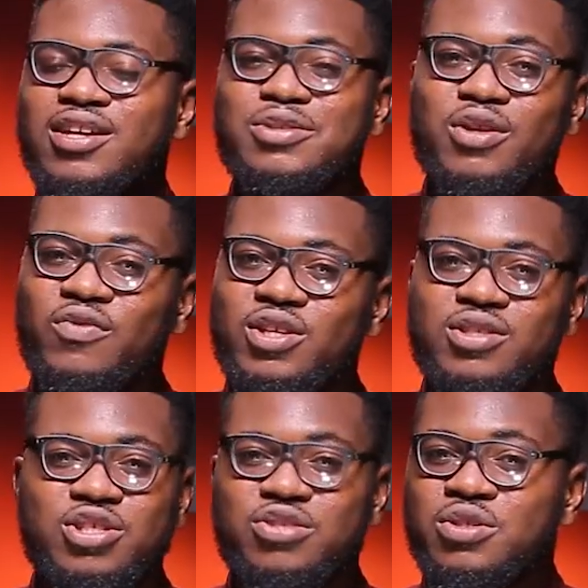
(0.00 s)
in 21st
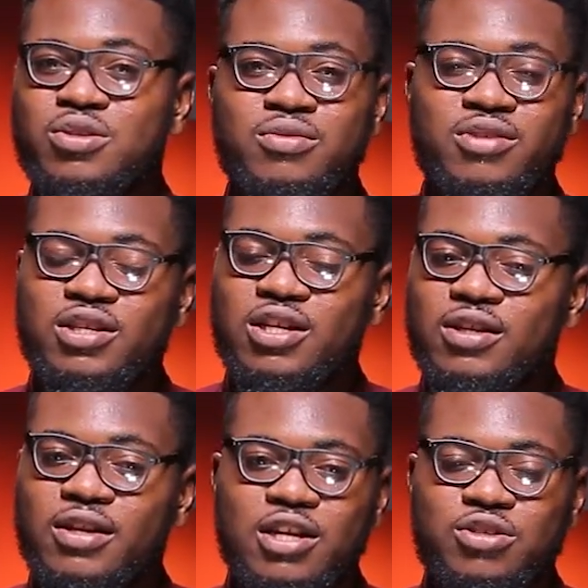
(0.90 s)
century, no,
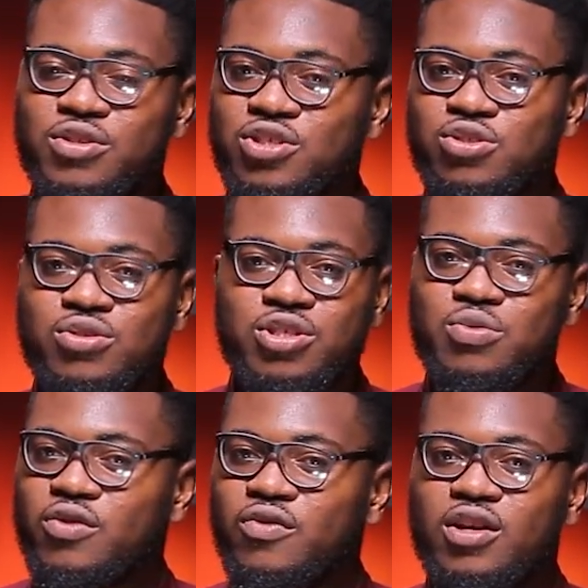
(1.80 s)
leather trousers don't
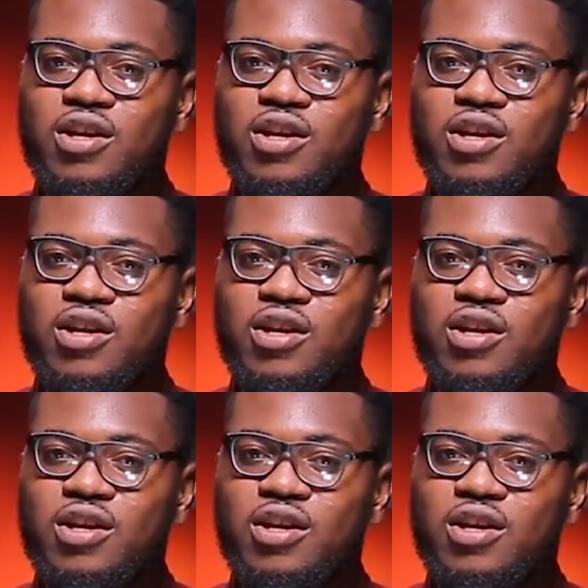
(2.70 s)
just work for